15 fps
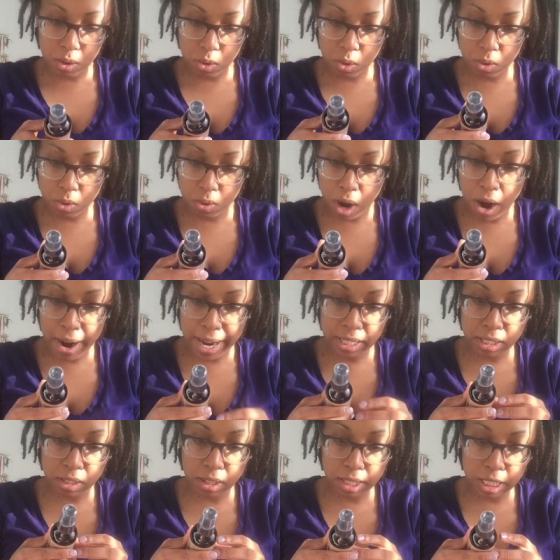Ooh, all
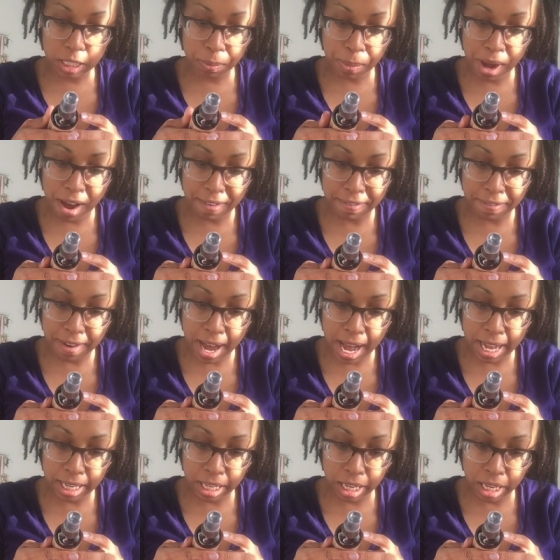right, so this is
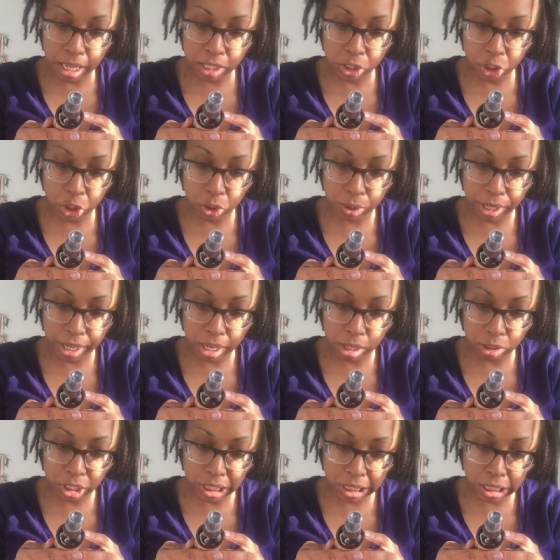Pavani
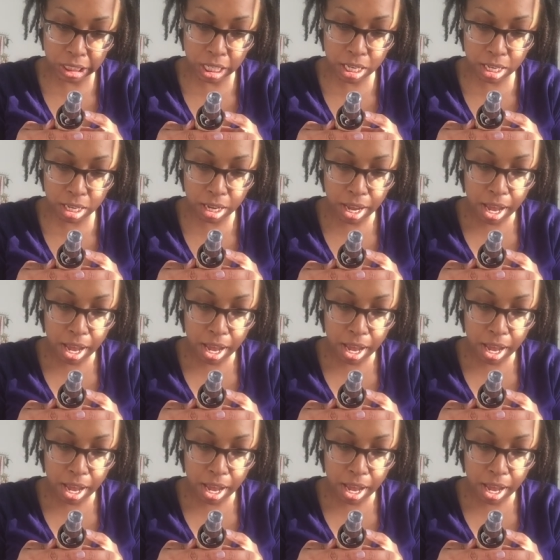Trito Chic